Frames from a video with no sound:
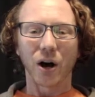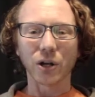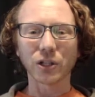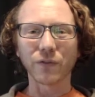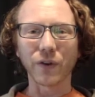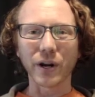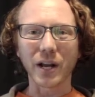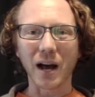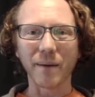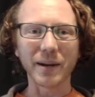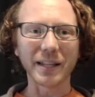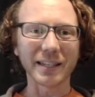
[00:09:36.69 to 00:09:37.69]
Also very
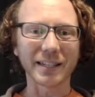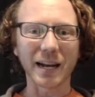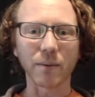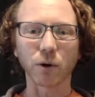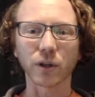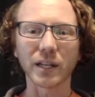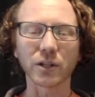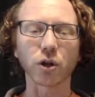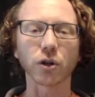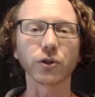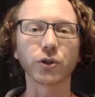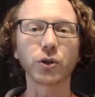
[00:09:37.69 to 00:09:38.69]
common in this time were things
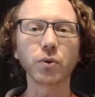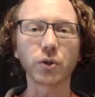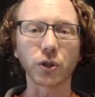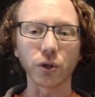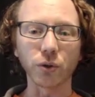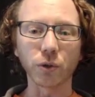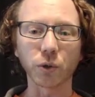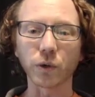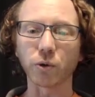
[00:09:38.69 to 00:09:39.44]
called zoot suits,